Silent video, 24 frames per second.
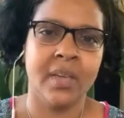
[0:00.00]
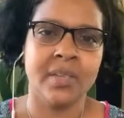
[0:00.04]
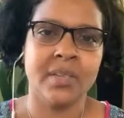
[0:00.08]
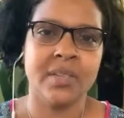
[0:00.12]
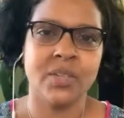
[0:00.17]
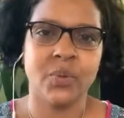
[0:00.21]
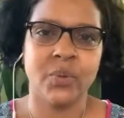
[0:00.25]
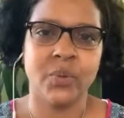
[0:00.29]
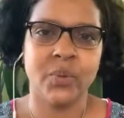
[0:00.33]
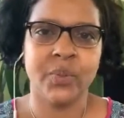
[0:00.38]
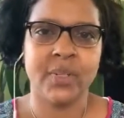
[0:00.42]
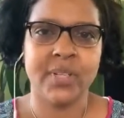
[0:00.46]

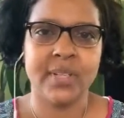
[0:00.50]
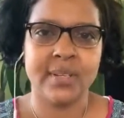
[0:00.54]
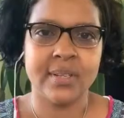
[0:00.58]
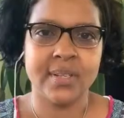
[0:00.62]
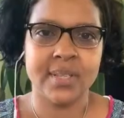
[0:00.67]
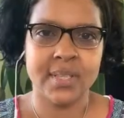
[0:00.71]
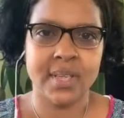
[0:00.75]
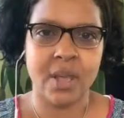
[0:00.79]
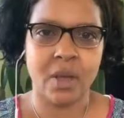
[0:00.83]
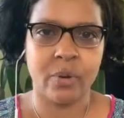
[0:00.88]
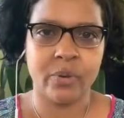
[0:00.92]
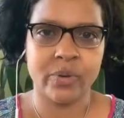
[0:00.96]
So these
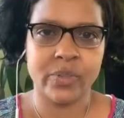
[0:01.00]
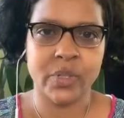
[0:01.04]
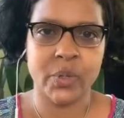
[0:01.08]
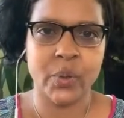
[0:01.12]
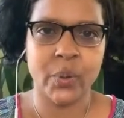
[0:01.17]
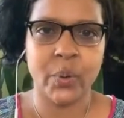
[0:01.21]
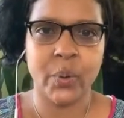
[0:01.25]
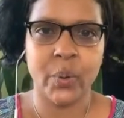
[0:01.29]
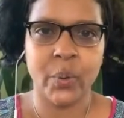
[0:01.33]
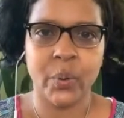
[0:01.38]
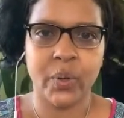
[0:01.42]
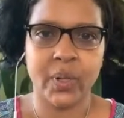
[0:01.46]
sounds are
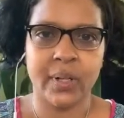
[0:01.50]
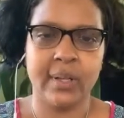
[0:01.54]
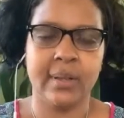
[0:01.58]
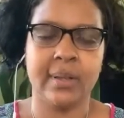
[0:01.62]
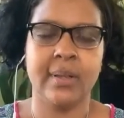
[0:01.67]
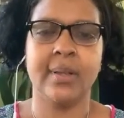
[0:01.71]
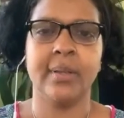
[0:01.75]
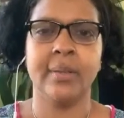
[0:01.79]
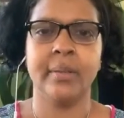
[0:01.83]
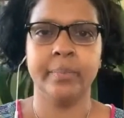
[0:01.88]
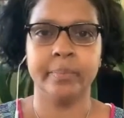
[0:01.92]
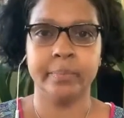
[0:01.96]
called
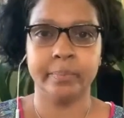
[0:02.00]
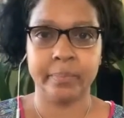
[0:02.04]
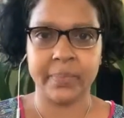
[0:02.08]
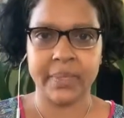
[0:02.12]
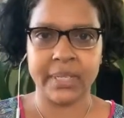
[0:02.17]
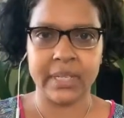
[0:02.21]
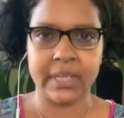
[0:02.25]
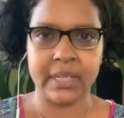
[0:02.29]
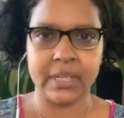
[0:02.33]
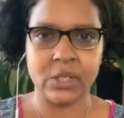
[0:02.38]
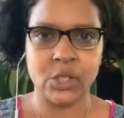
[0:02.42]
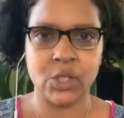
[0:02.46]

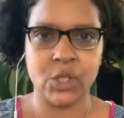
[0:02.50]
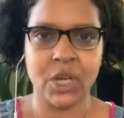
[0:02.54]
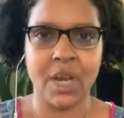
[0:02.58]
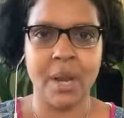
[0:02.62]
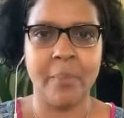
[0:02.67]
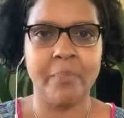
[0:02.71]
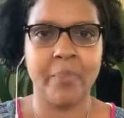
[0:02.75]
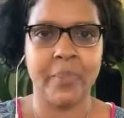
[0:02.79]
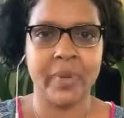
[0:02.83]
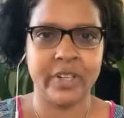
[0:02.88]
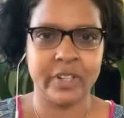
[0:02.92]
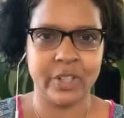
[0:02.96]
bij
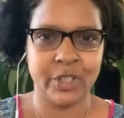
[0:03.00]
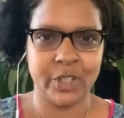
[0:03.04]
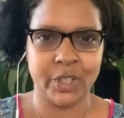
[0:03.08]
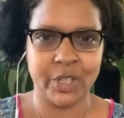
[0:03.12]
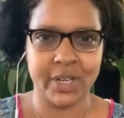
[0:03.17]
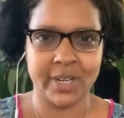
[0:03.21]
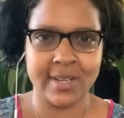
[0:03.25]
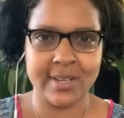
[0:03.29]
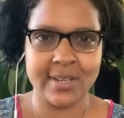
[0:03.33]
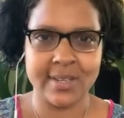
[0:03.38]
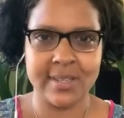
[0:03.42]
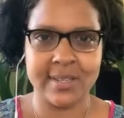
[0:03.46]

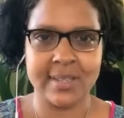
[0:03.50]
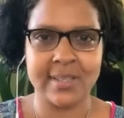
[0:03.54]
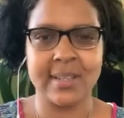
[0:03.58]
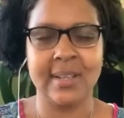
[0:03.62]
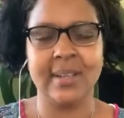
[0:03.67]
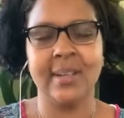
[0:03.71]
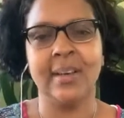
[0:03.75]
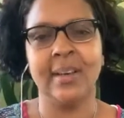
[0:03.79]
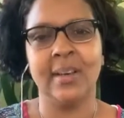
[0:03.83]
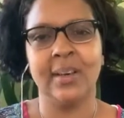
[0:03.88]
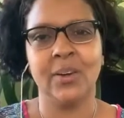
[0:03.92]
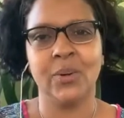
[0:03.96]
mantras
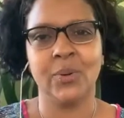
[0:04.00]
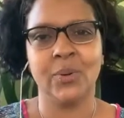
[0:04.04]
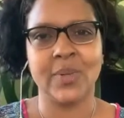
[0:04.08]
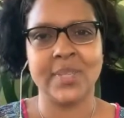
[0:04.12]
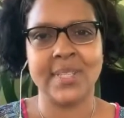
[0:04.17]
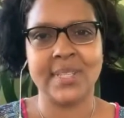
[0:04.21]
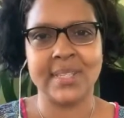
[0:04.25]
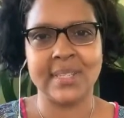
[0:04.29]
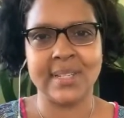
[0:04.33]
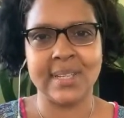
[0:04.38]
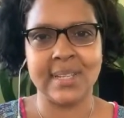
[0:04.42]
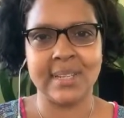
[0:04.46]
or
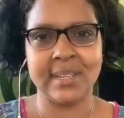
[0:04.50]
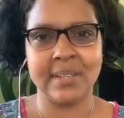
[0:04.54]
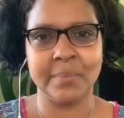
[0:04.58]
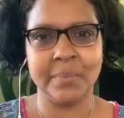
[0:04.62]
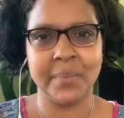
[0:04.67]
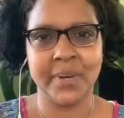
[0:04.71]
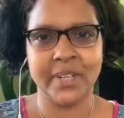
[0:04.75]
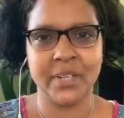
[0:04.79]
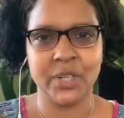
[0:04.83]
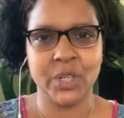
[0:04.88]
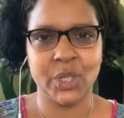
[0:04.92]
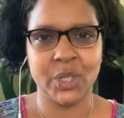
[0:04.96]
seed
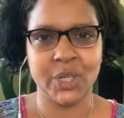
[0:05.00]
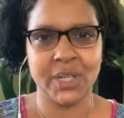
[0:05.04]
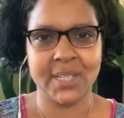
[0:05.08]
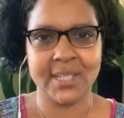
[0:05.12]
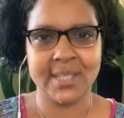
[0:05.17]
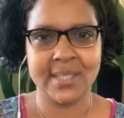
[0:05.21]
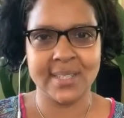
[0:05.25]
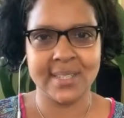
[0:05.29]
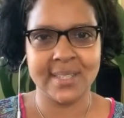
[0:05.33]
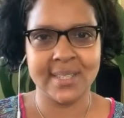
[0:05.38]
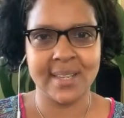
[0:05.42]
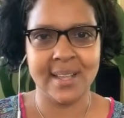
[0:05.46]

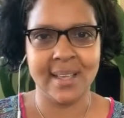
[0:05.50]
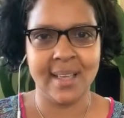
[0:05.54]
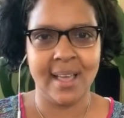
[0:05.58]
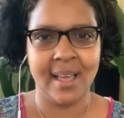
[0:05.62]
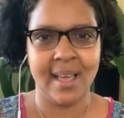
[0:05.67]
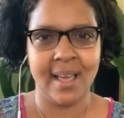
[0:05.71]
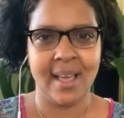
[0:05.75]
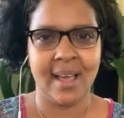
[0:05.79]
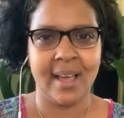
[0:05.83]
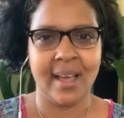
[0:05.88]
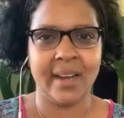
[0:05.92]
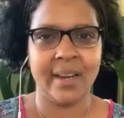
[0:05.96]
mantras.
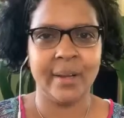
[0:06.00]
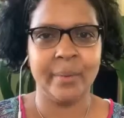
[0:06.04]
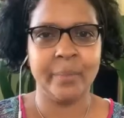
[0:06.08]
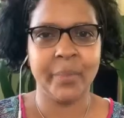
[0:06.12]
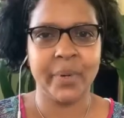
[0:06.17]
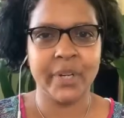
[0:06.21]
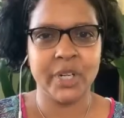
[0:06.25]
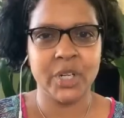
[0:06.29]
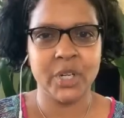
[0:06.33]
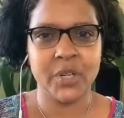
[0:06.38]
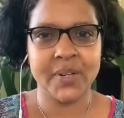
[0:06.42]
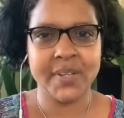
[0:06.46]
And a
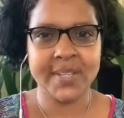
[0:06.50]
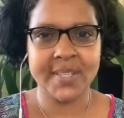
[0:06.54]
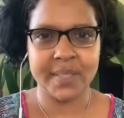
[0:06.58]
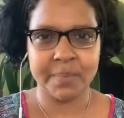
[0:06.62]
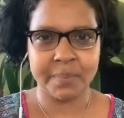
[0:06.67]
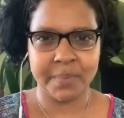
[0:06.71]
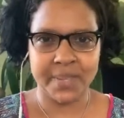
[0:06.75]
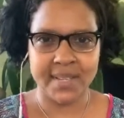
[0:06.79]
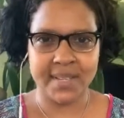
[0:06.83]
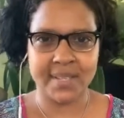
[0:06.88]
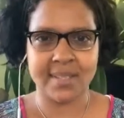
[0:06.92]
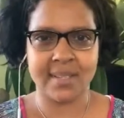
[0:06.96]
mantra is
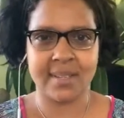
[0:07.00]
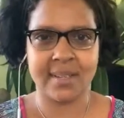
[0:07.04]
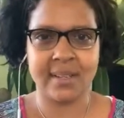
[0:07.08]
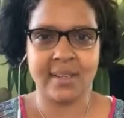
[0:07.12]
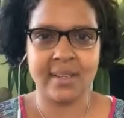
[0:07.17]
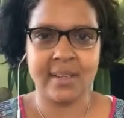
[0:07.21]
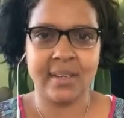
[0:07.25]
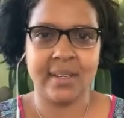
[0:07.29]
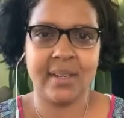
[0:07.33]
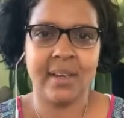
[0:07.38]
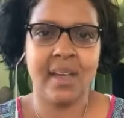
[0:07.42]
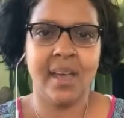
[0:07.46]

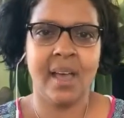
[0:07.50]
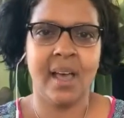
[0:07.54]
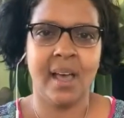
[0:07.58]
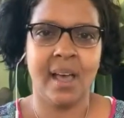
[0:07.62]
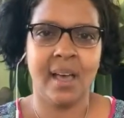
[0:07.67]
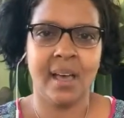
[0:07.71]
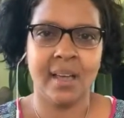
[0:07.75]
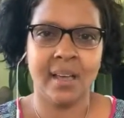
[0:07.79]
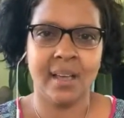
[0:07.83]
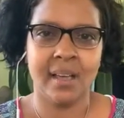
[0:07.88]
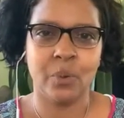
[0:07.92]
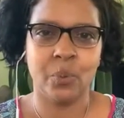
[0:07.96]
basically
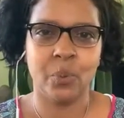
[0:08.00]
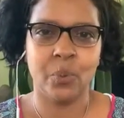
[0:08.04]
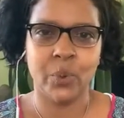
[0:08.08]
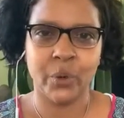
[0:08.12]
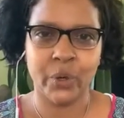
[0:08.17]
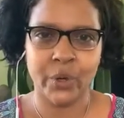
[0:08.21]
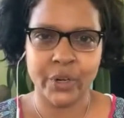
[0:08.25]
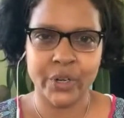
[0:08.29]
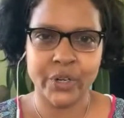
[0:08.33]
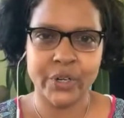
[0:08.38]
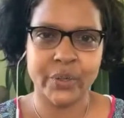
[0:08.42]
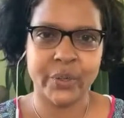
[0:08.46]
a
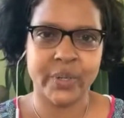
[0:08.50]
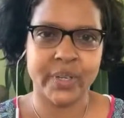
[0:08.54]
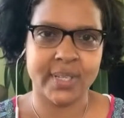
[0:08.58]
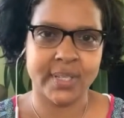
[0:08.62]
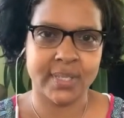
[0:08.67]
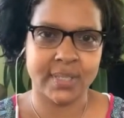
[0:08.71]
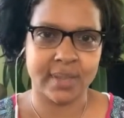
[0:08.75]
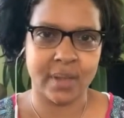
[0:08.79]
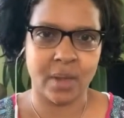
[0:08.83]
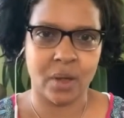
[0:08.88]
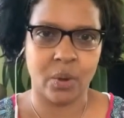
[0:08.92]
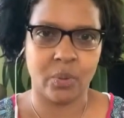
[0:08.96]
word or a
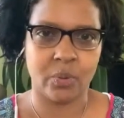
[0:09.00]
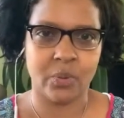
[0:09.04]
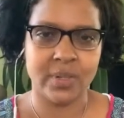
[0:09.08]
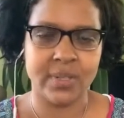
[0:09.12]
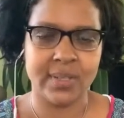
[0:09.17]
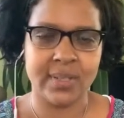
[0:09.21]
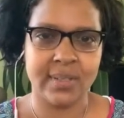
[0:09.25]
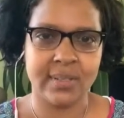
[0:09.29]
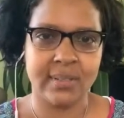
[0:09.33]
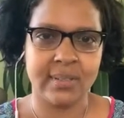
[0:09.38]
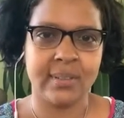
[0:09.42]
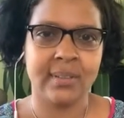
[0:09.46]
sound
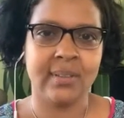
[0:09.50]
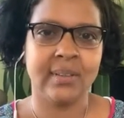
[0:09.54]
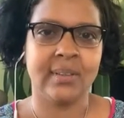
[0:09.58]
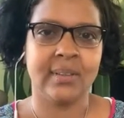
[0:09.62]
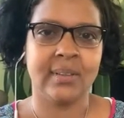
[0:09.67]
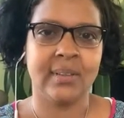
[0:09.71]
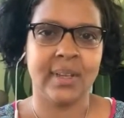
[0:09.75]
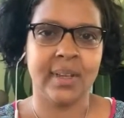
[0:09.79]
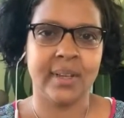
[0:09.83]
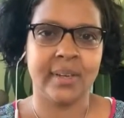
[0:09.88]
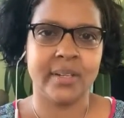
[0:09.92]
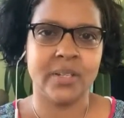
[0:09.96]

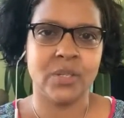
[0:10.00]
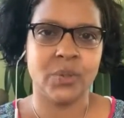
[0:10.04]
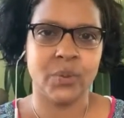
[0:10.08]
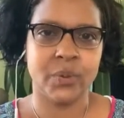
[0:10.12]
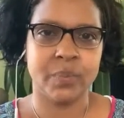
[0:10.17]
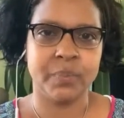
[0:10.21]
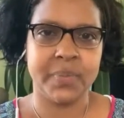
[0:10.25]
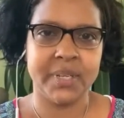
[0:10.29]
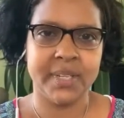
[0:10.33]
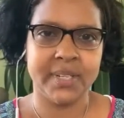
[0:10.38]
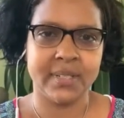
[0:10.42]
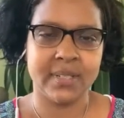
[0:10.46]
that is
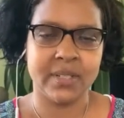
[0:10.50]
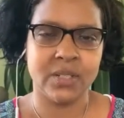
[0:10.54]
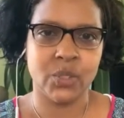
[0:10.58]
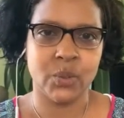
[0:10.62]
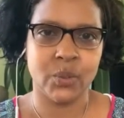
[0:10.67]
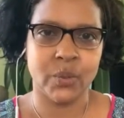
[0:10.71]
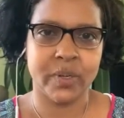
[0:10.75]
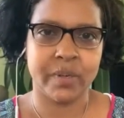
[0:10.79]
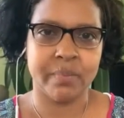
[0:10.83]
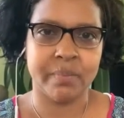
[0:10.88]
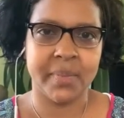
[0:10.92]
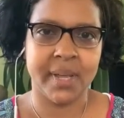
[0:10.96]
repeated
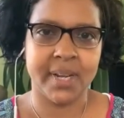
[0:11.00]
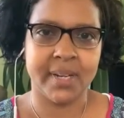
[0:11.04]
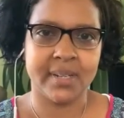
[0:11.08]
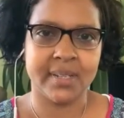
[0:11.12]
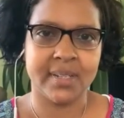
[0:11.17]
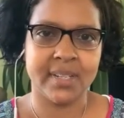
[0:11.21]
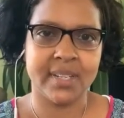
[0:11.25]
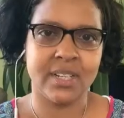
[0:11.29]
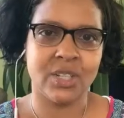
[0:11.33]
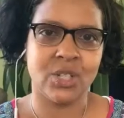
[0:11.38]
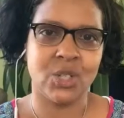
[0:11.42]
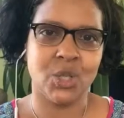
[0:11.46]
during
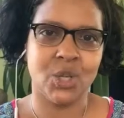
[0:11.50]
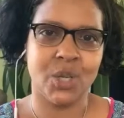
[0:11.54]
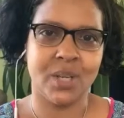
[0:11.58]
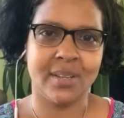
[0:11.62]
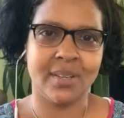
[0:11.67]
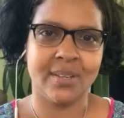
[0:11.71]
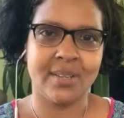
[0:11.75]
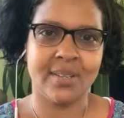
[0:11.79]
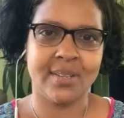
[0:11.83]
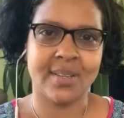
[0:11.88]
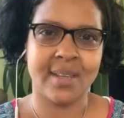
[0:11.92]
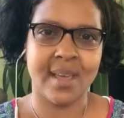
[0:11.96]

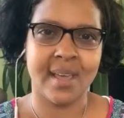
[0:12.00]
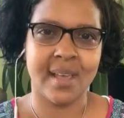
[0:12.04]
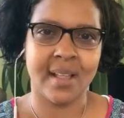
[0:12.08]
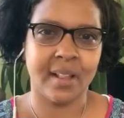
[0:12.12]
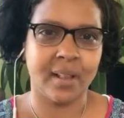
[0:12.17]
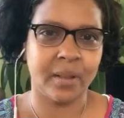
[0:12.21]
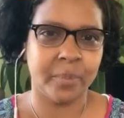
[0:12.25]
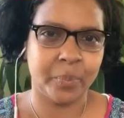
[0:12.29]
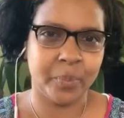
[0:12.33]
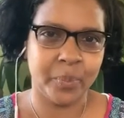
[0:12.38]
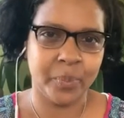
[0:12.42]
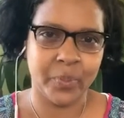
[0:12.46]
meditation to
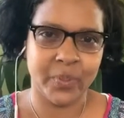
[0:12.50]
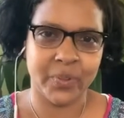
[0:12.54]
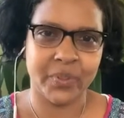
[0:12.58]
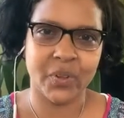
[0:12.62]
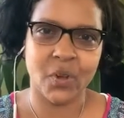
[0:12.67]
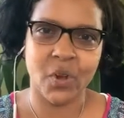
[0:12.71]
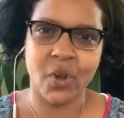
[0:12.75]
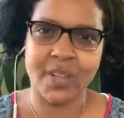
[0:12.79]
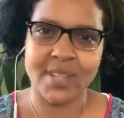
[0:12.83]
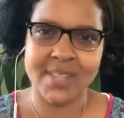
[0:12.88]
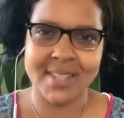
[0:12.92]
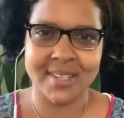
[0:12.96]
help with
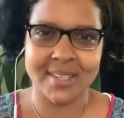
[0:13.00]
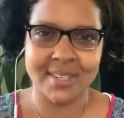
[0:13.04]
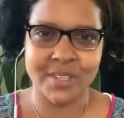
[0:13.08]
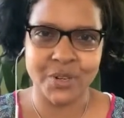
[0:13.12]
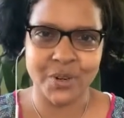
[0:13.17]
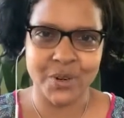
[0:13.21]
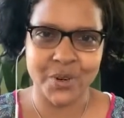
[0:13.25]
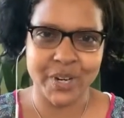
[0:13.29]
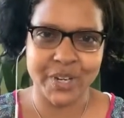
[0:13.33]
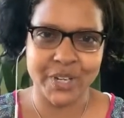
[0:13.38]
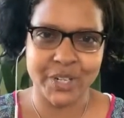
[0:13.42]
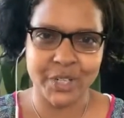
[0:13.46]

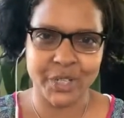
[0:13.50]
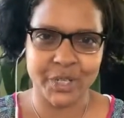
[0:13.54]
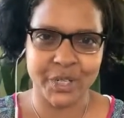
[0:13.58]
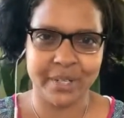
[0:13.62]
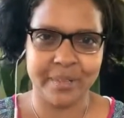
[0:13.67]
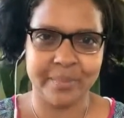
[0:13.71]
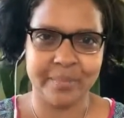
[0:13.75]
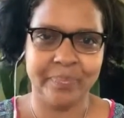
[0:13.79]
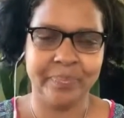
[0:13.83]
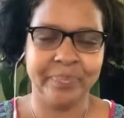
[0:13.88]
concentration.